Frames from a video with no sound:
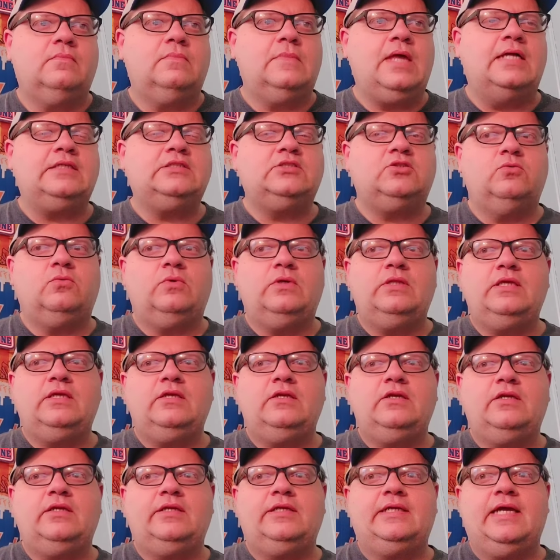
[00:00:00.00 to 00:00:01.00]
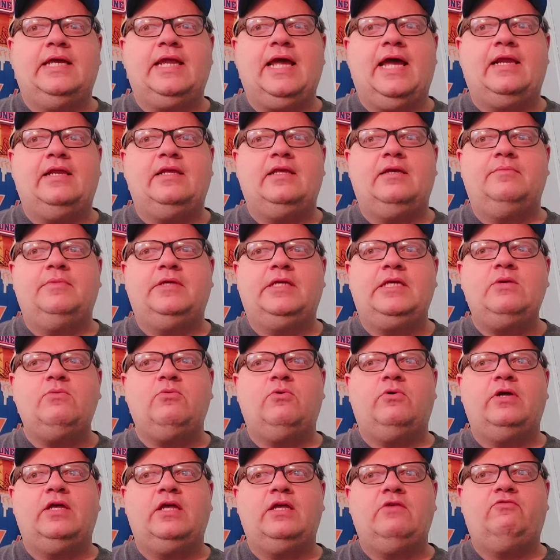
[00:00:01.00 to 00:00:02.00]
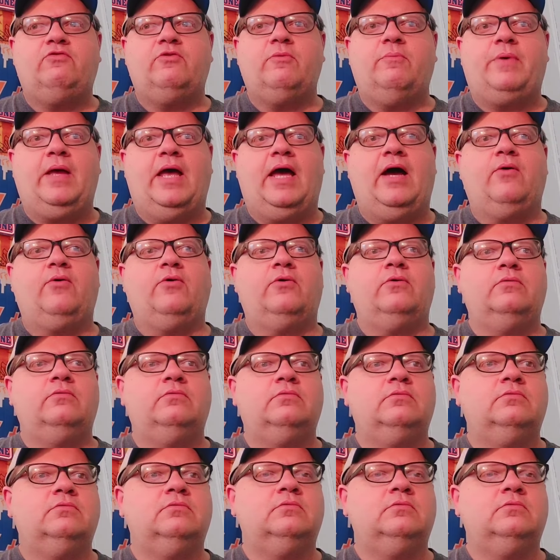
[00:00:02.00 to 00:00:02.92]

That's the one thing you're going to get out of him. He will hit for power.